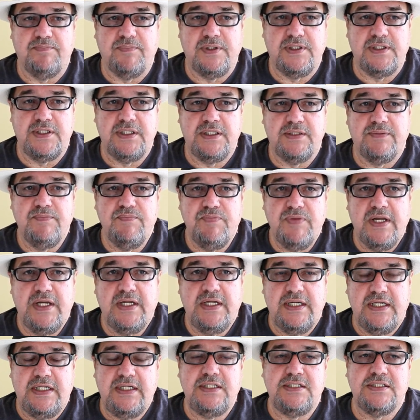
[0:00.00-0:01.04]
But
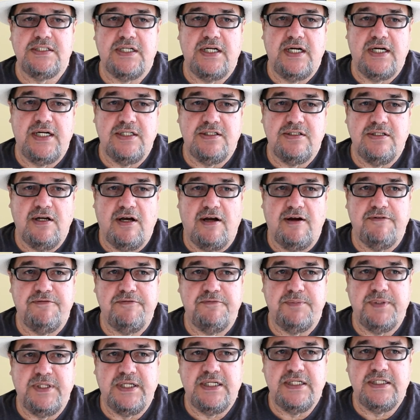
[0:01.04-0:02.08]
it is kind of tough
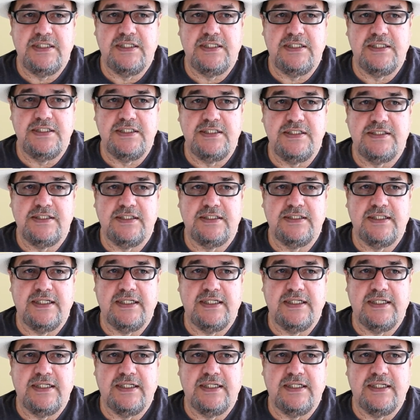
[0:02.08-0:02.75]
because,